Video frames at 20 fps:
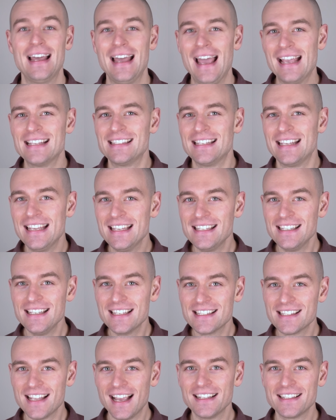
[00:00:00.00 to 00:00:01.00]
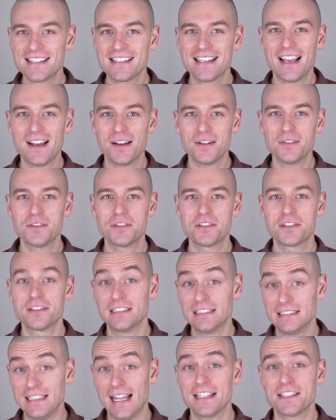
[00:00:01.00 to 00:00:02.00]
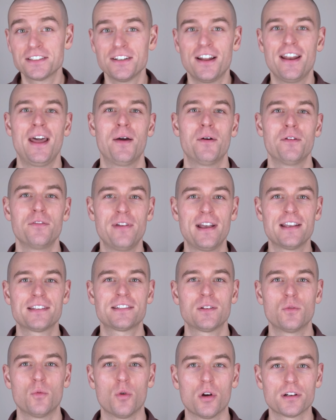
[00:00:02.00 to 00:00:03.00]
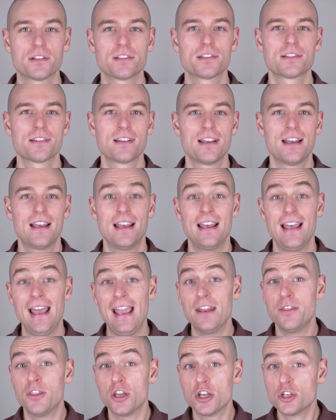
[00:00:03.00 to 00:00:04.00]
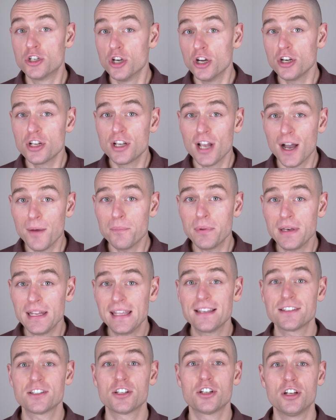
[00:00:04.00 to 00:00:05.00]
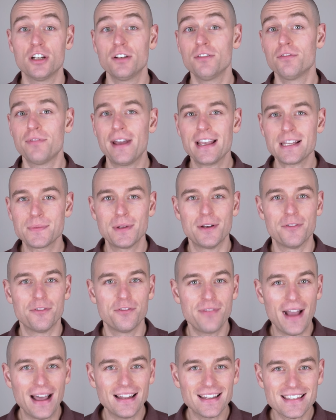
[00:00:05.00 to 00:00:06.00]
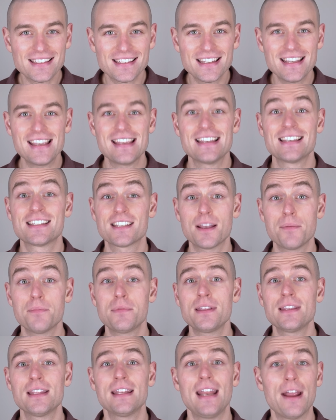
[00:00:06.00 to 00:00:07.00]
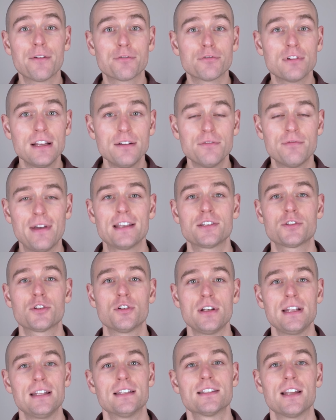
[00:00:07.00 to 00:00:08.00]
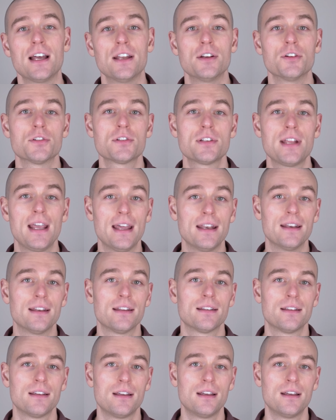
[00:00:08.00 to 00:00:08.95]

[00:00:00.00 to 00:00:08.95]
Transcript: As easy as that sounds, that's not how investing works. And the good company is a good investment fallacy is something that every investor needs to understand.